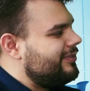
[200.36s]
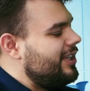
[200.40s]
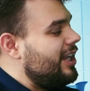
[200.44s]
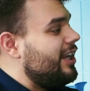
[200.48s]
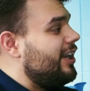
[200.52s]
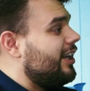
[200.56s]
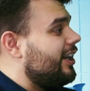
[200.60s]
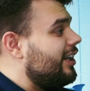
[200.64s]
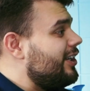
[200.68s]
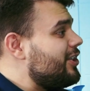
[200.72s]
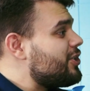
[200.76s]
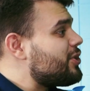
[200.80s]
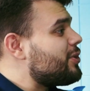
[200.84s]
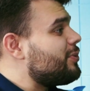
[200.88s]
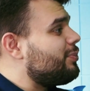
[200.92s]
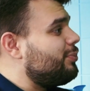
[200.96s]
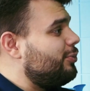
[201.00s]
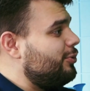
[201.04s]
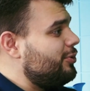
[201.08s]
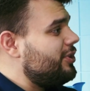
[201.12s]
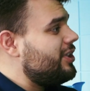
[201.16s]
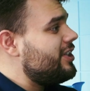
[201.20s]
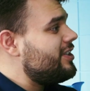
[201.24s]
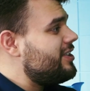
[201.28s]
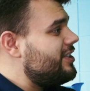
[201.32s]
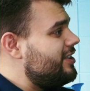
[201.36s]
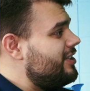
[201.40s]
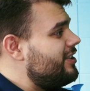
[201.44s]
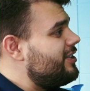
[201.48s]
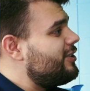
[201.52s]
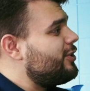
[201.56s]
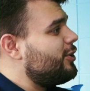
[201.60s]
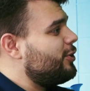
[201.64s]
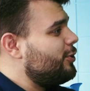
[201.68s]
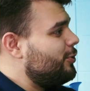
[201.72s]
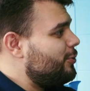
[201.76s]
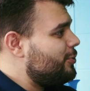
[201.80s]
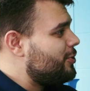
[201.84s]
Of course, we
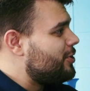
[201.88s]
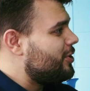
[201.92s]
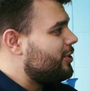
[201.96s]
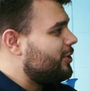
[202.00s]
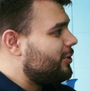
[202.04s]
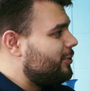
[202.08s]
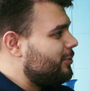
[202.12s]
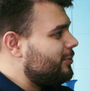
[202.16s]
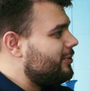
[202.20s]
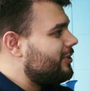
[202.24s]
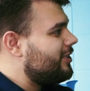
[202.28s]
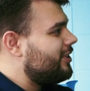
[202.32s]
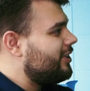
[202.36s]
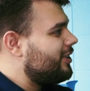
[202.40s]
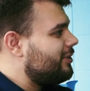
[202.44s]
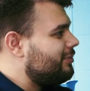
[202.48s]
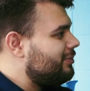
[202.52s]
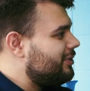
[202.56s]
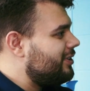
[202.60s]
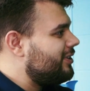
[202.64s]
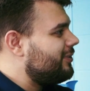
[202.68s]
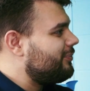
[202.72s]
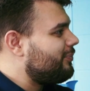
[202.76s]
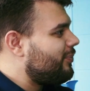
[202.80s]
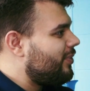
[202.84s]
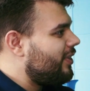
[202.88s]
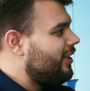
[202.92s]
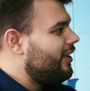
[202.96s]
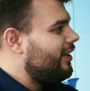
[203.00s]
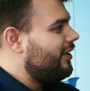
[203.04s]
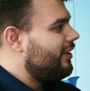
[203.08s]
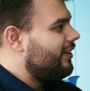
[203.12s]
achieve by pursuing, and